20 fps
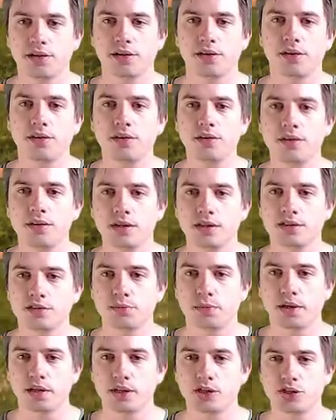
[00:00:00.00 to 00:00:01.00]
all. It's
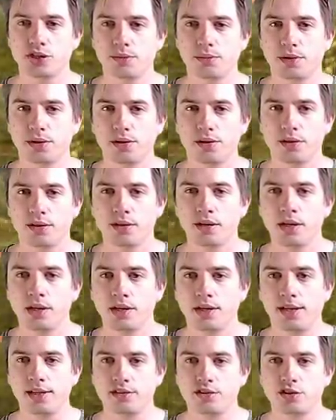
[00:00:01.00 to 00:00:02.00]
punishable,
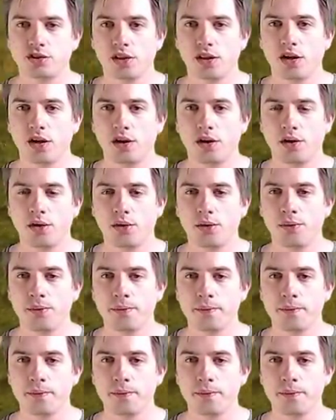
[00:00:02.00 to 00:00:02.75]
it's slow.